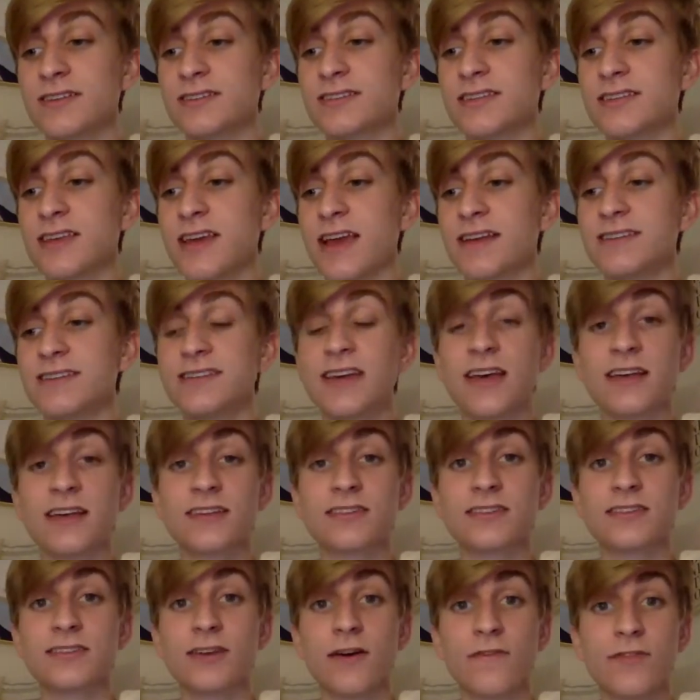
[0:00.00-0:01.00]
see a
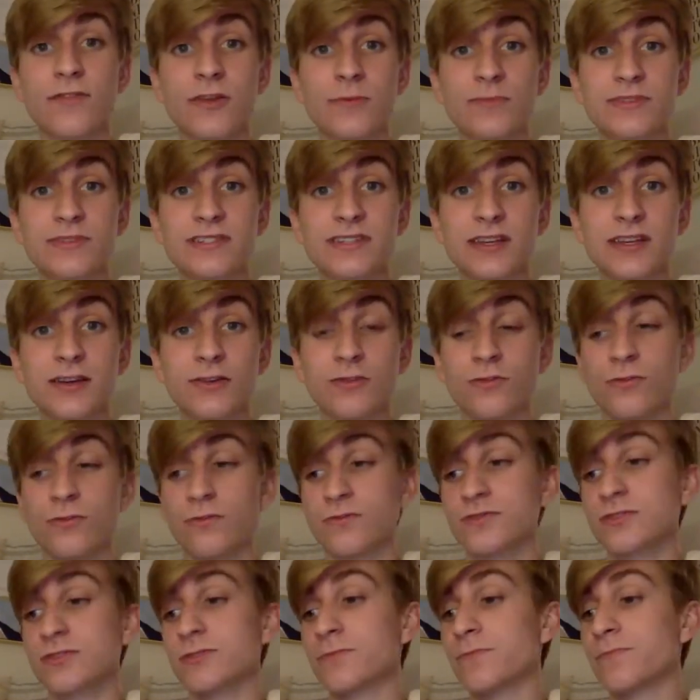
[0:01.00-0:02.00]
test of
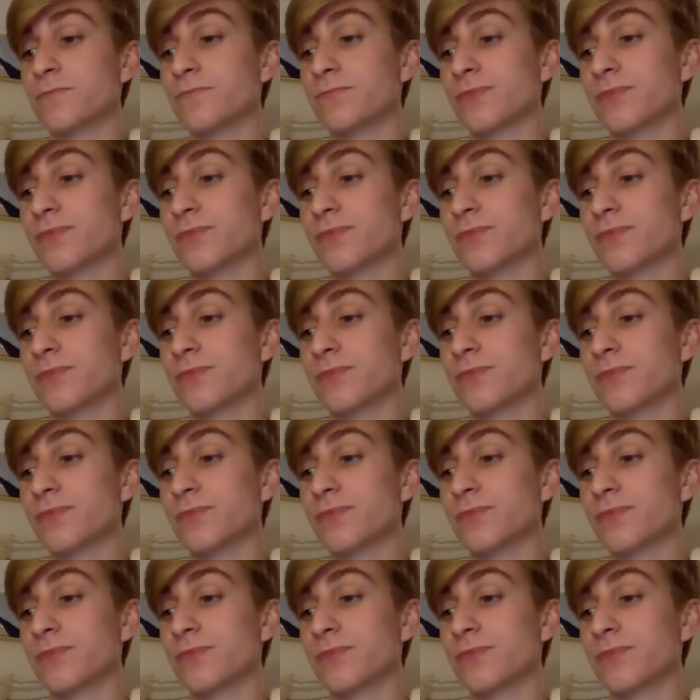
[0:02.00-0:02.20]
themselves.